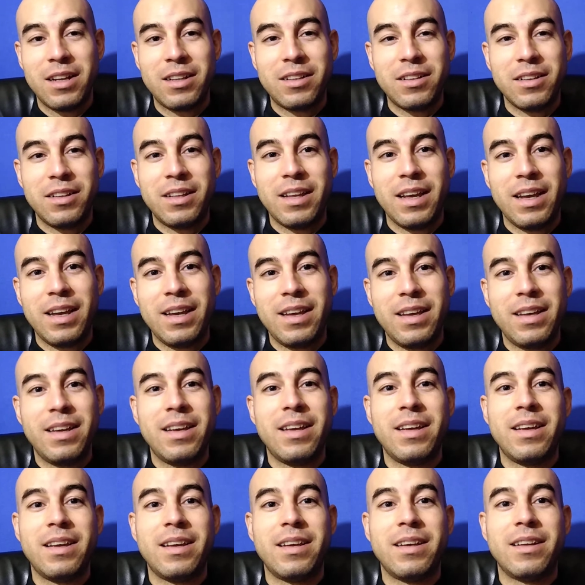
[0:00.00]
Today
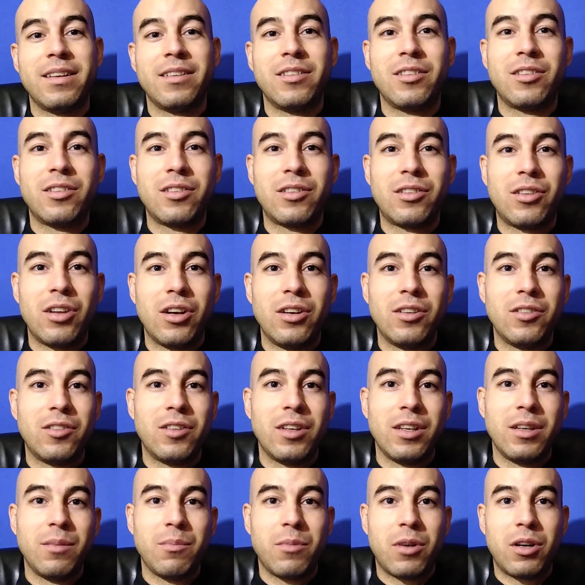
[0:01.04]
is
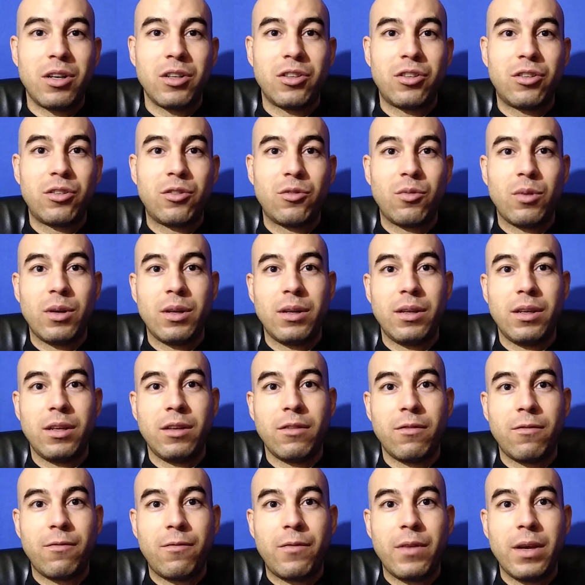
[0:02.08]
Thursday, March
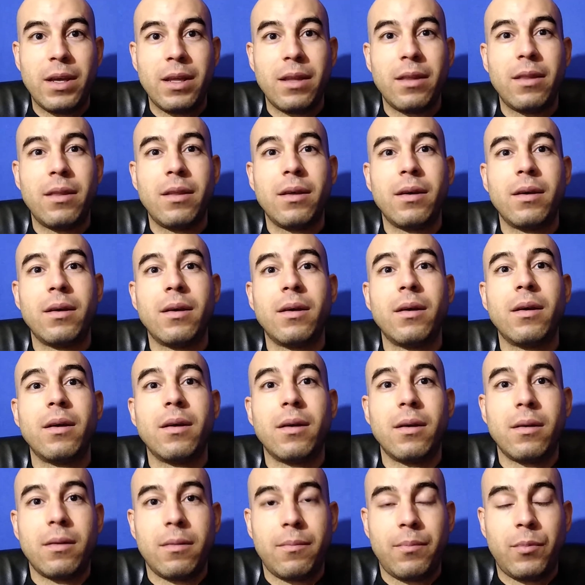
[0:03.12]
25th,
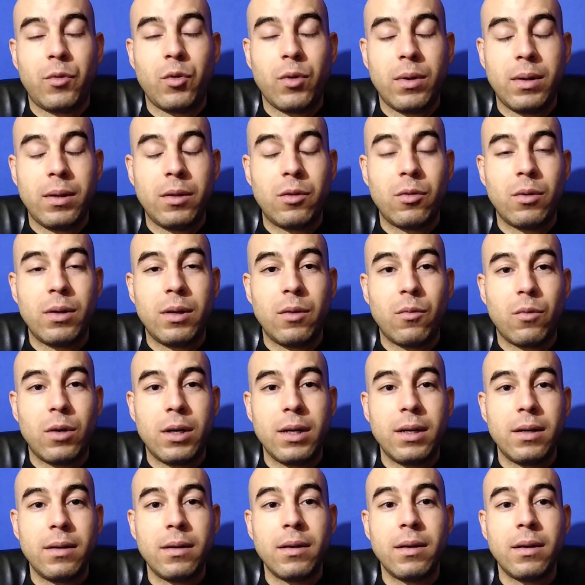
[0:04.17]

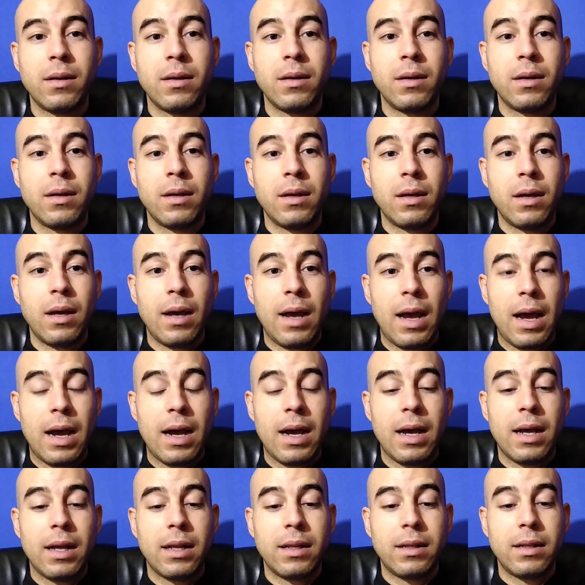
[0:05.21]
2021.
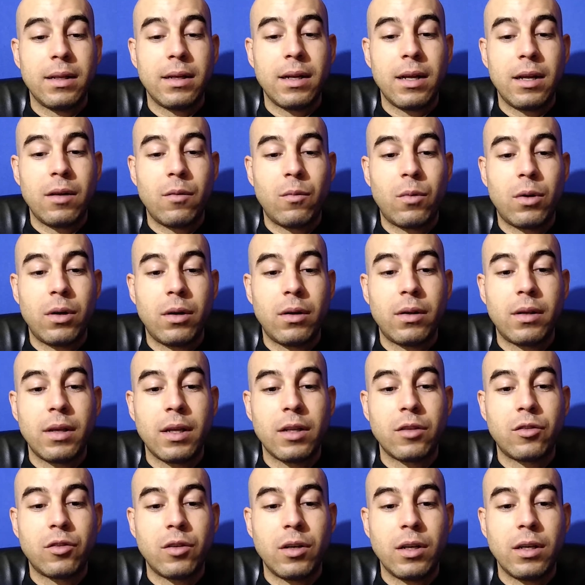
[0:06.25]
I did not work
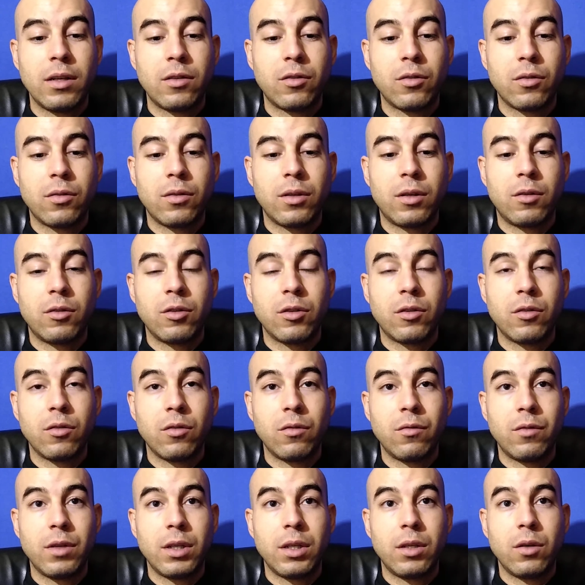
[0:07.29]
yesterday, so there was
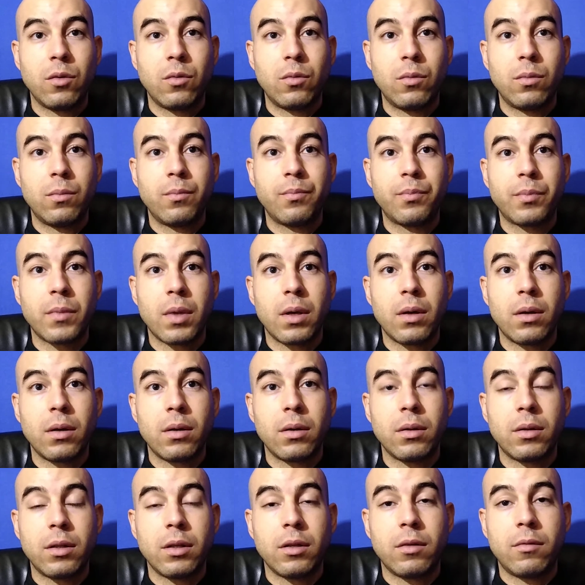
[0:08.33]
no video.
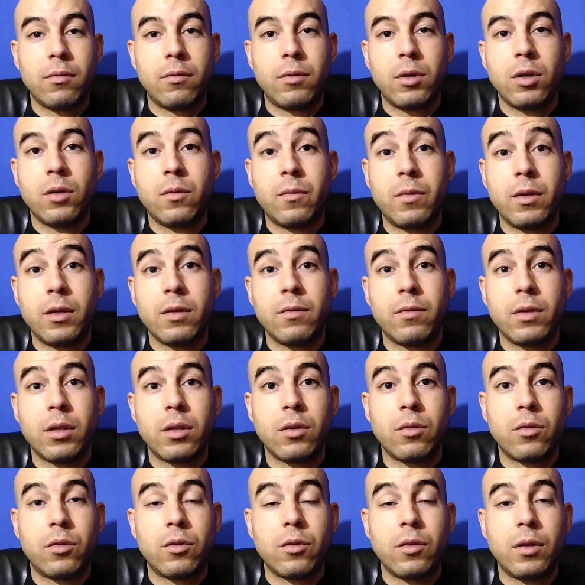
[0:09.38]
There will be a
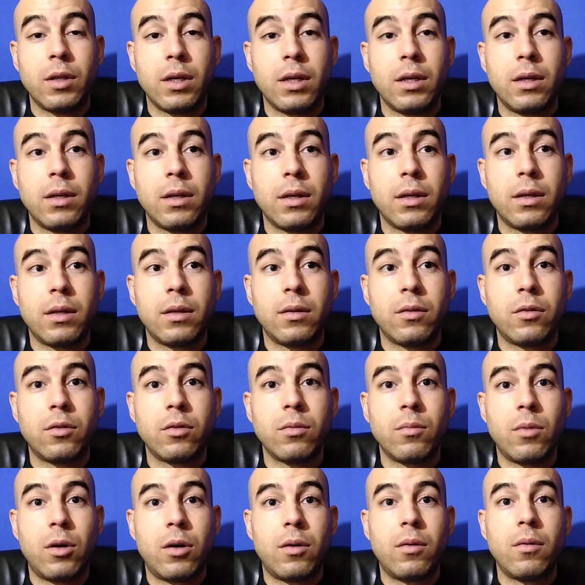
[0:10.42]
video today and
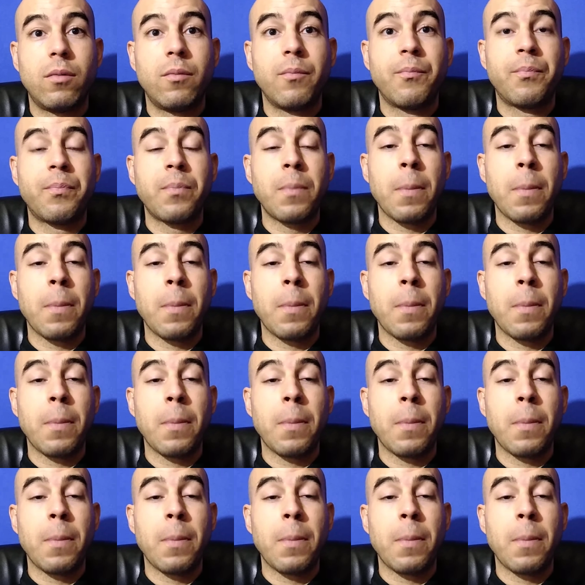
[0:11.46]
tomorrow.